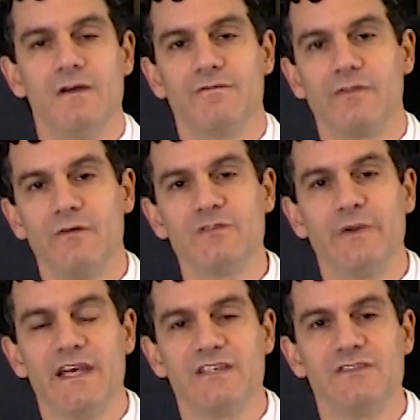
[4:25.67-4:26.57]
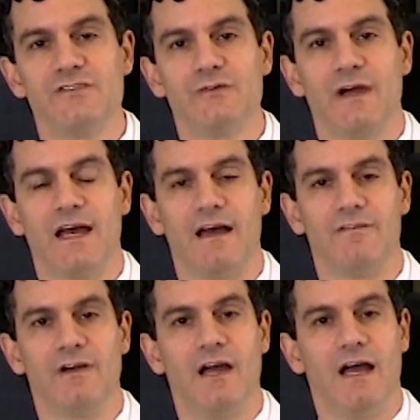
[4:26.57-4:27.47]
For those patients who
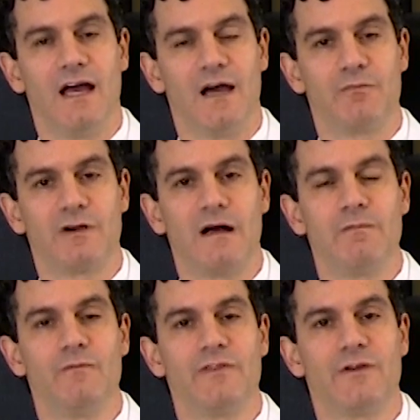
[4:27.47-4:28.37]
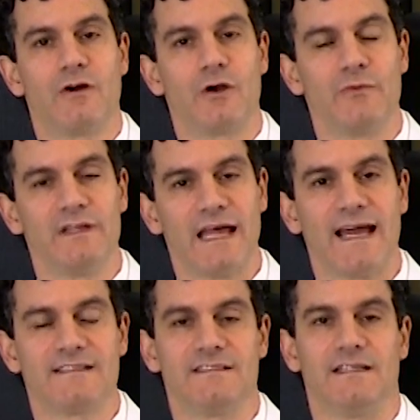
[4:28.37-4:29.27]
have a problem with their heart
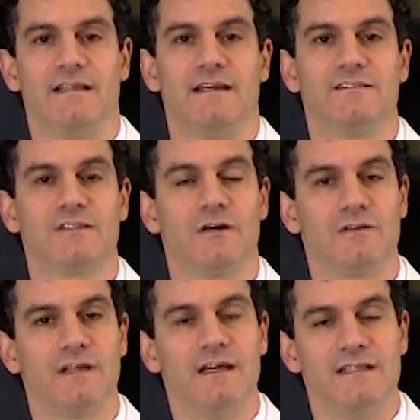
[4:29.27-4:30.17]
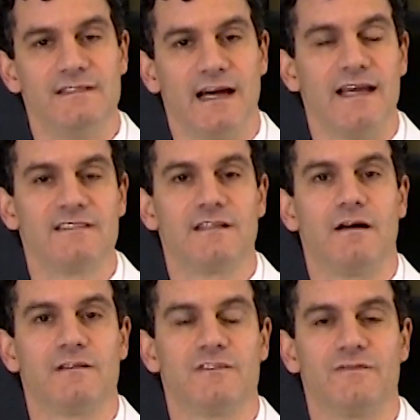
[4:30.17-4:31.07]
relaxing, it's called
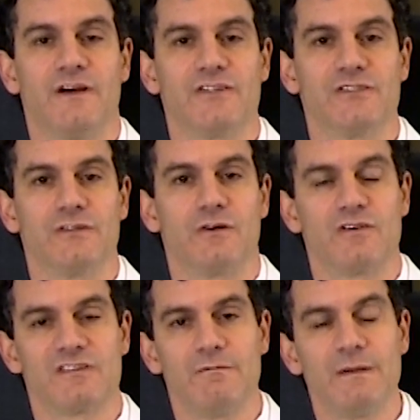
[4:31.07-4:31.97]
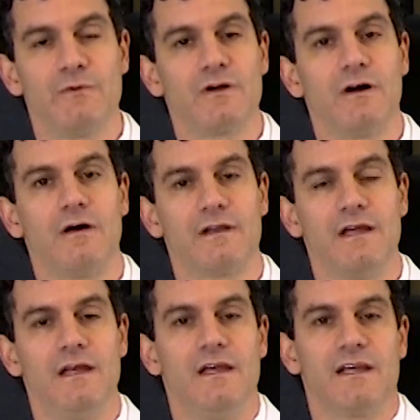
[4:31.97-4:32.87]
diastolic dysfunction, or some people call it
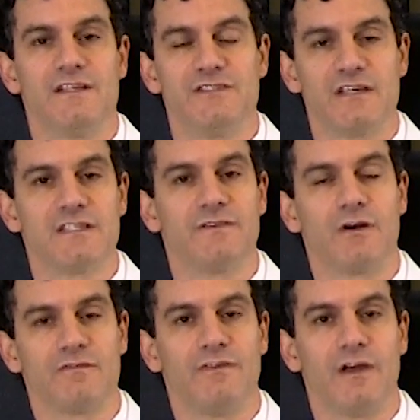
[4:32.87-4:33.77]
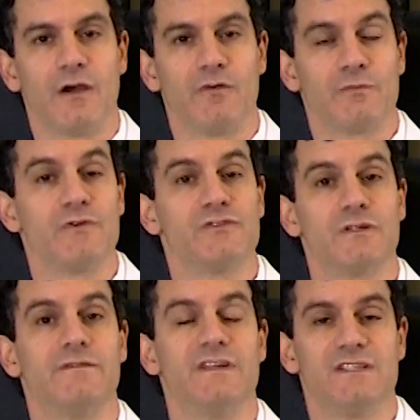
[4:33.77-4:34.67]
congestive heart failure with
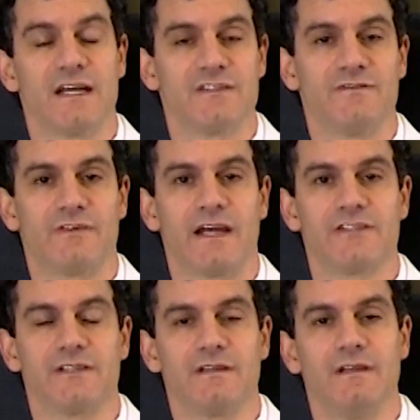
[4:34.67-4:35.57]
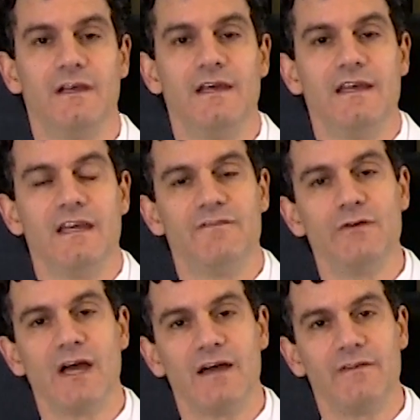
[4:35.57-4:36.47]
preserved ejection fraction. If
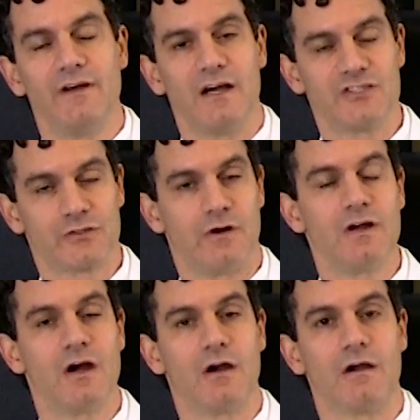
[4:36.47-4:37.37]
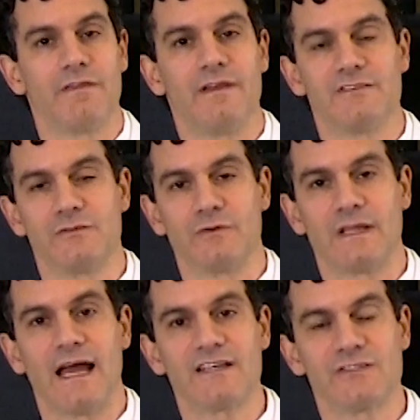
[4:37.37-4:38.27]
you have a strong heart that doesn't
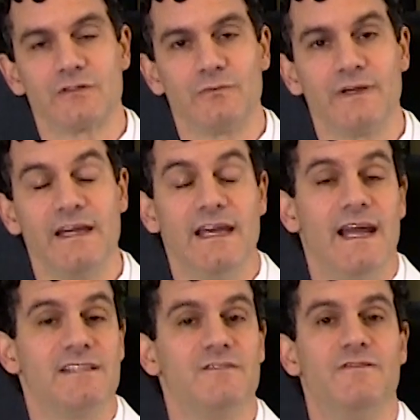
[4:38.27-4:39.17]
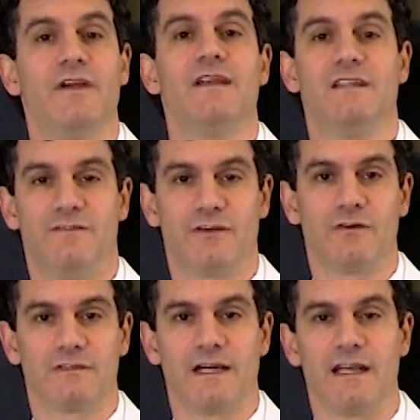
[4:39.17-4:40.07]
relax normally, it's a very
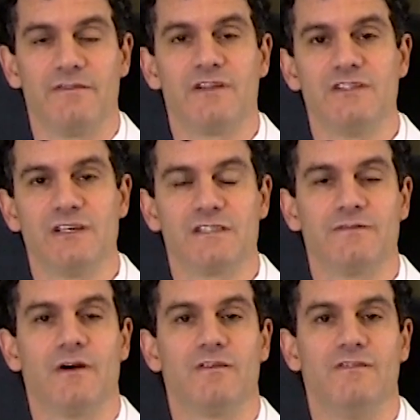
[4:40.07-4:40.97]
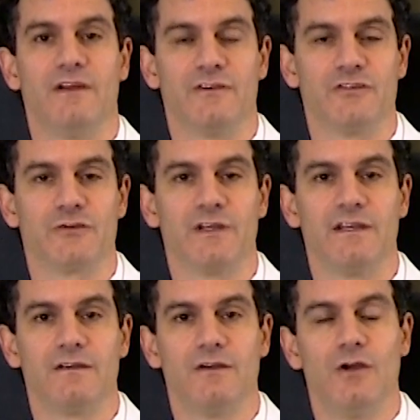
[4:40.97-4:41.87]
difficult kind of congestive heart failure to
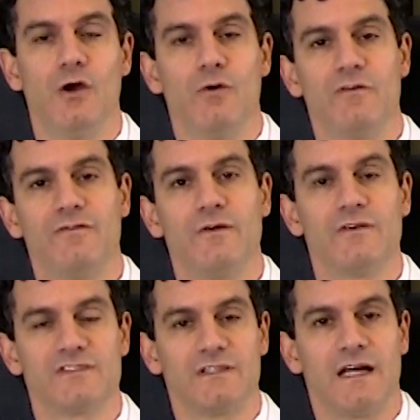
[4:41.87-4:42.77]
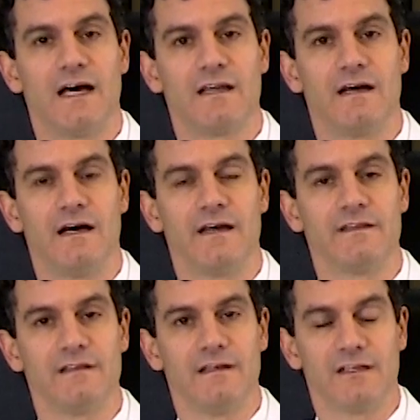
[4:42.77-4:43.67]
treat. We focus a lot
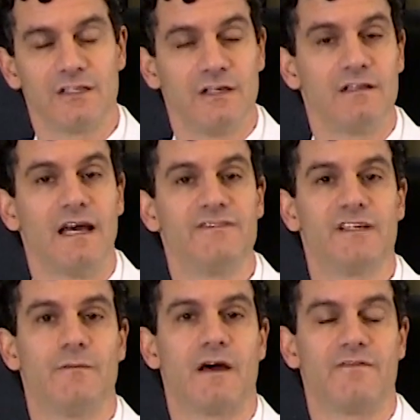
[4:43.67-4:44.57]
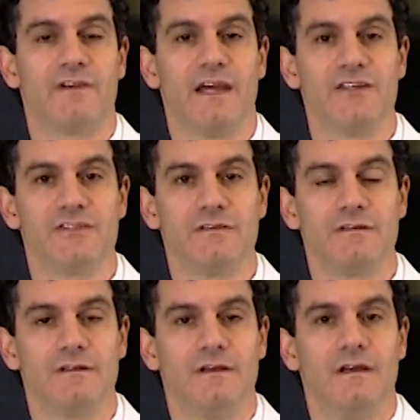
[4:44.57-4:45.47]
on lifestyle
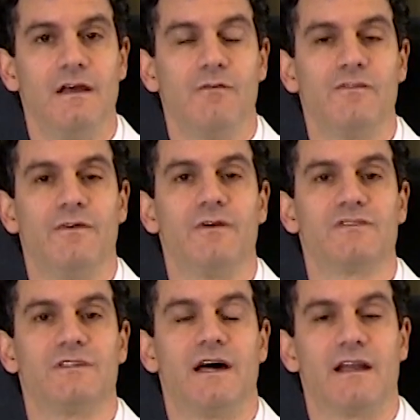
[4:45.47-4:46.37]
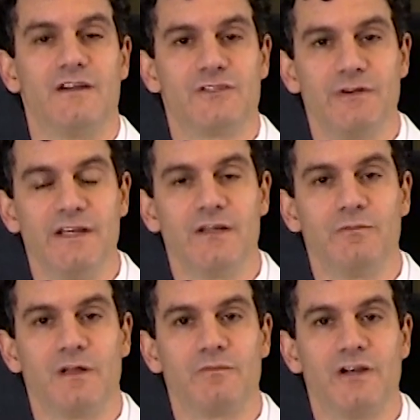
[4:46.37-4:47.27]
modification. We focus a lot on treating your
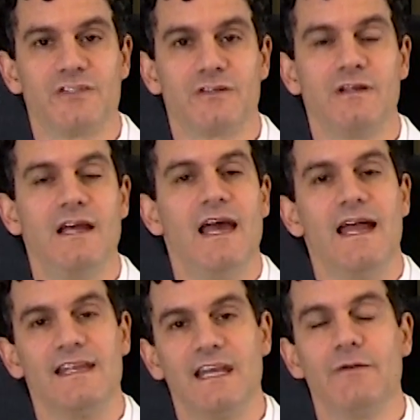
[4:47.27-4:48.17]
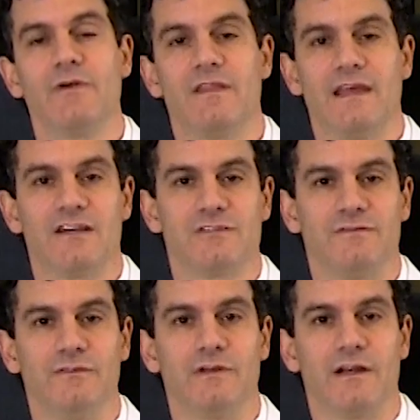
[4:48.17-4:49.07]
blood pressure and getting rid of the extra
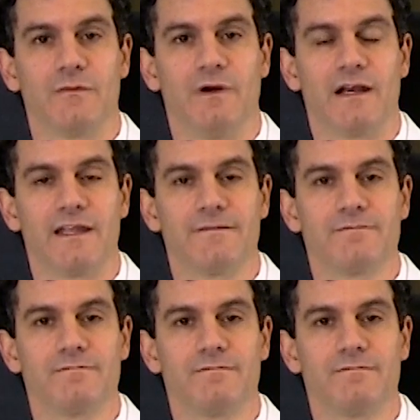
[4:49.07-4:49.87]
fluid on your body.